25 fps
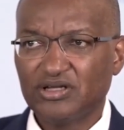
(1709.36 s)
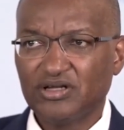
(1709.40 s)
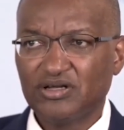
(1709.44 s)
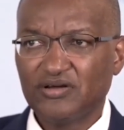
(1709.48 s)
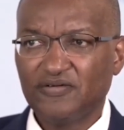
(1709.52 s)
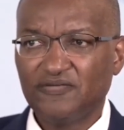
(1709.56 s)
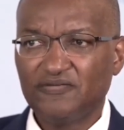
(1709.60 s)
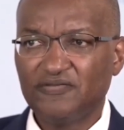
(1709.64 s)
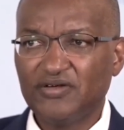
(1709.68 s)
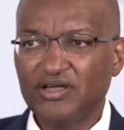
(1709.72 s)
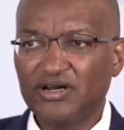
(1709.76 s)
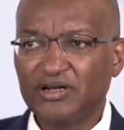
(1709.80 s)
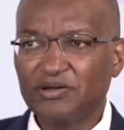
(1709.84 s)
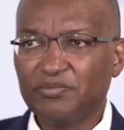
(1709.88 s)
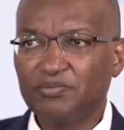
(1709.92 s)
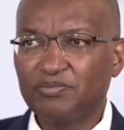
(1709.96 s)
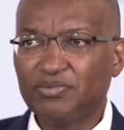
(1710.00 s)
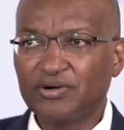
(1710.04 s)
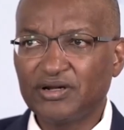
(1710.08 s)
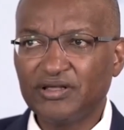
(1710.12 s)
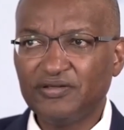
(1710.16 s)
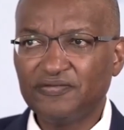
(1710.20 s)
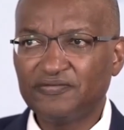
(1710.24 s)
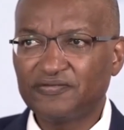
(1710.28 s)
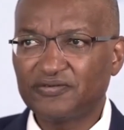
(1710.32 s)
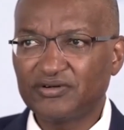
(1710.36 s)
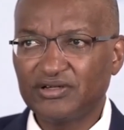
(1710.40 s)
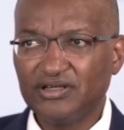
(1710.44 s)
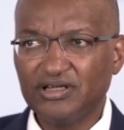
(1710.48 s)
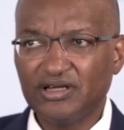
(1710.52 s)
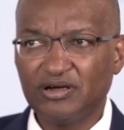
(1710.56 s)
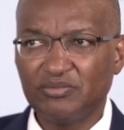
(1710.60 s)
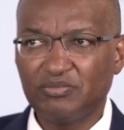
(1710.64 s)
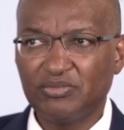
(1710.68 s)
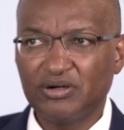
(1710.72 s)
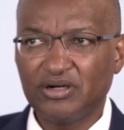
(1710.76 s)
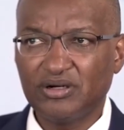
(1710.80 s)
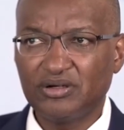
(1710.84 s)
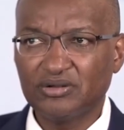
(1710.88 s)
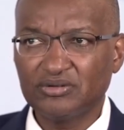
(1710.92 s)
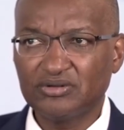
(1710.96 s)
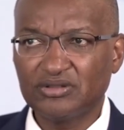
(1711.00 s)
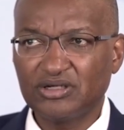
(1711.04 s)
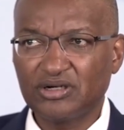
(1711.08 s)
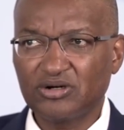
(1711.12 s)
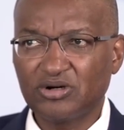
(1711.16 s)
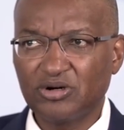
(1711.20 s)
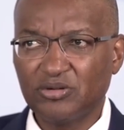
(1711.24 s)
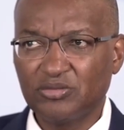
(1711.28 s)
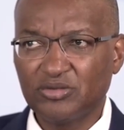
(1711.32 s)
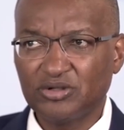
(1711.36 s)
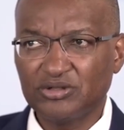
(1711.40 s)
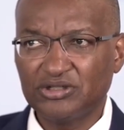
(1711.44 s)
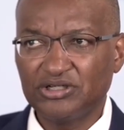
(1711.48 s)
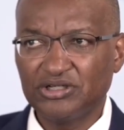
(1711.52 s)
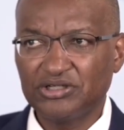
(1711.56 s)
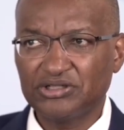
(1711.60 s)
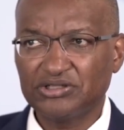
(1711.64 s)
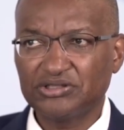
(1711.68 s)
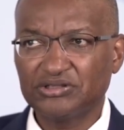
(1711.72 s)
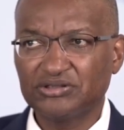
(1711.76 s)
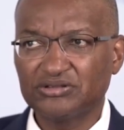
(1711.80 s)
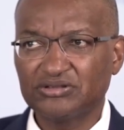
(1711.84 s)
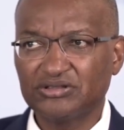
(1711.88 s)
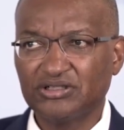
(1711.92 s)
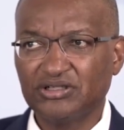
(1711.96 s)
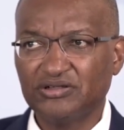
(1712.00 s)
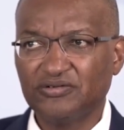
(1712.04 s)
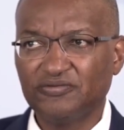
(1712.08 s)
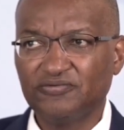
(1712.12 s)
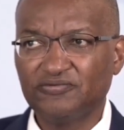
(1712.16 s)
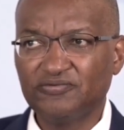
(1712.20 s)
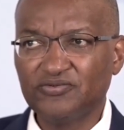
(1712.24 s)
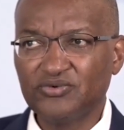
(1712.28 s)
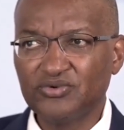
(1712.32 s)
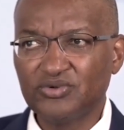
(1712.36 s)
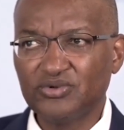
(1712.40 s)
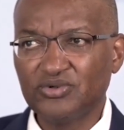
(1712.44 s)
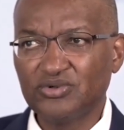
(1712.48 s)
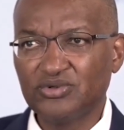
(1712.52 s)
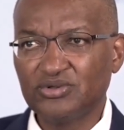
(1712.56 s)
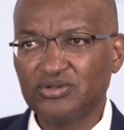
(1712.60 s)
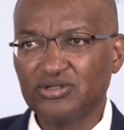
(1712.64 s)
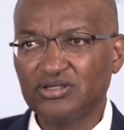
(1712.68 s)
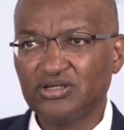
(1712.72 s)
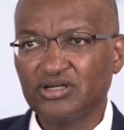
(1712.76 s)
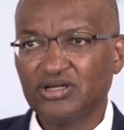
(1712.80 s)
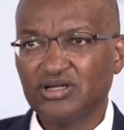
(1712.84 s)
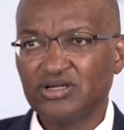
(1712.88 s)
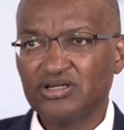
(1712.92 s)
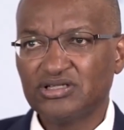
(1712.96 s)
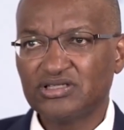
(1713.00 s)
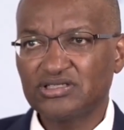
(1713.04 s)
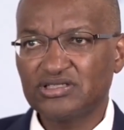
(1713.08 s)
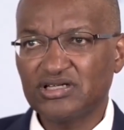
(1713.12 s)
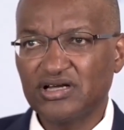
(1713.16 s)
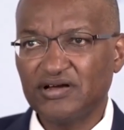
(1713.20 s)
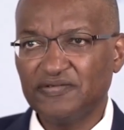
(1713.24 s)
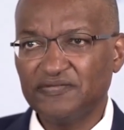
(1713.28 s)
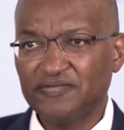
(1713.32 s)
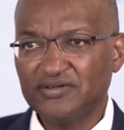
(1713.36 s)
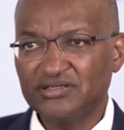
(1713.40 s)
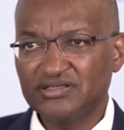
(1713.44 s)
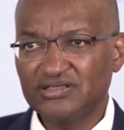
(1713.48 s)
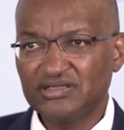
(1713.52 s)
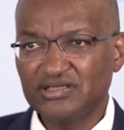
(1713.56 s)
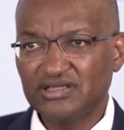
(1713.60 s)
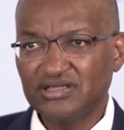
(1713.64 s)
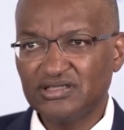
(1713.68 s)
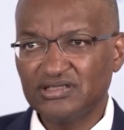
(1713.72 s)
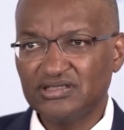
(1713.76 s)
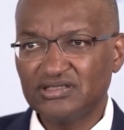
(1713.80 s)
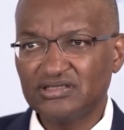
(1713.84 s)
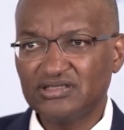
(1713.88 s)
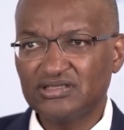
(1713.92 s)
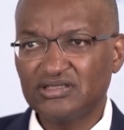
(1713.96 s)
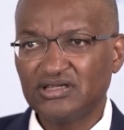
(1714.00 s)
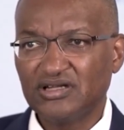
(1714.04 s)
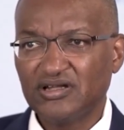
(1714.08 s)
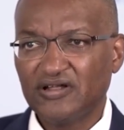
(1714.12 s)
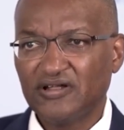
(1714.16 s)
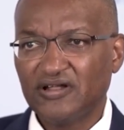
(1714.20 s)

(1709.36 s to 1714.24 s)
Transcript: very briefly about accommodation and food services.